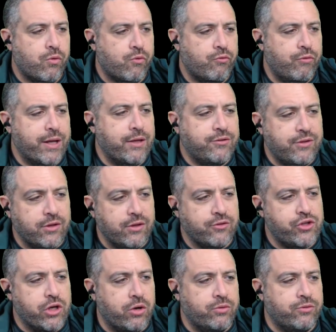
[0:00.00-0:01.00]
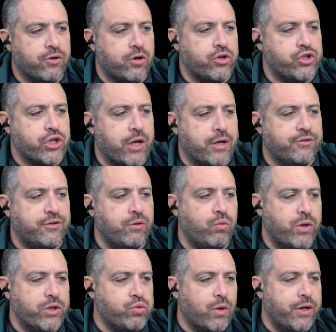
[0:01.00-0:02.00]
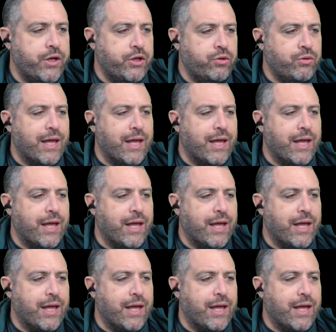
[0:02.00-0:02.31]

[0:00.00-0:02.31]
Ricky Seals-Jones or O'Shaughnessy? Which one do you